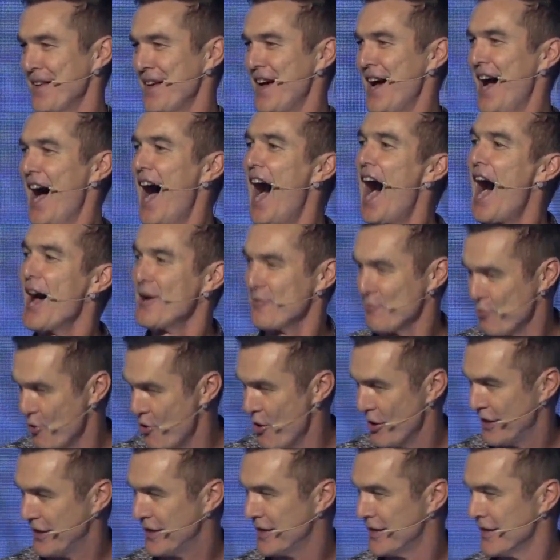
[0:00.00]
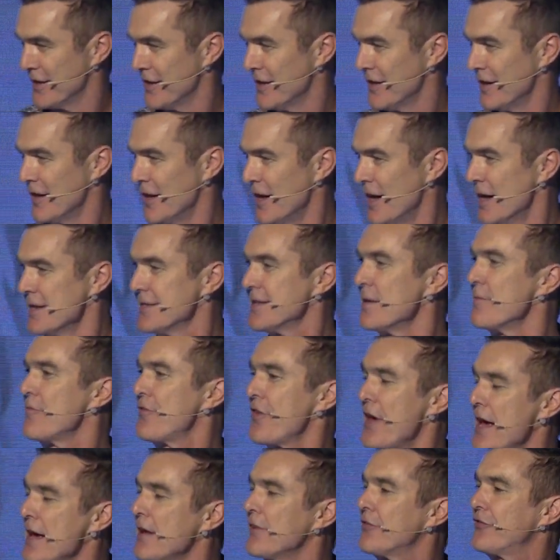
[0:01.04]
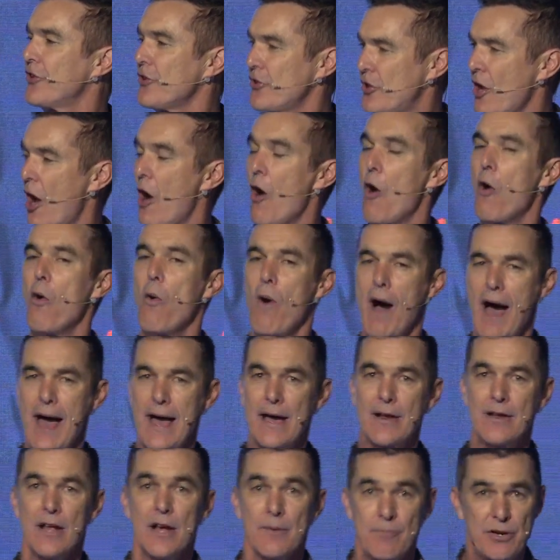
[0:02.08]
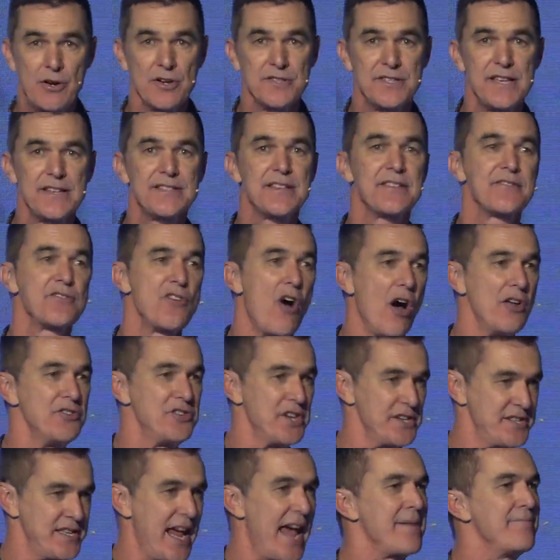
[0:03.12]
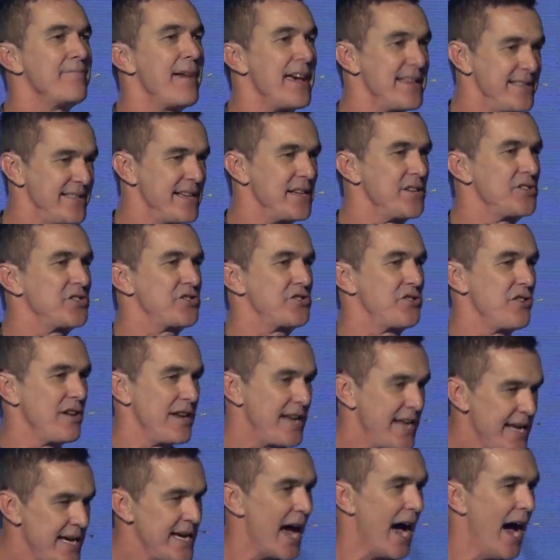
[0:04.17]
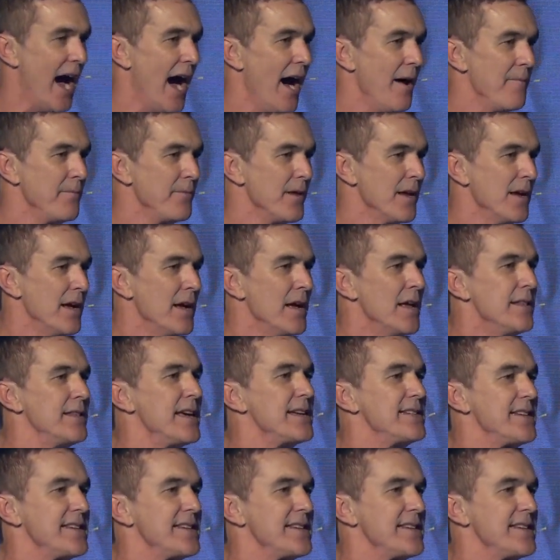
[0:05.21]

heart work. Some things to go away, because this is not just a message to hear this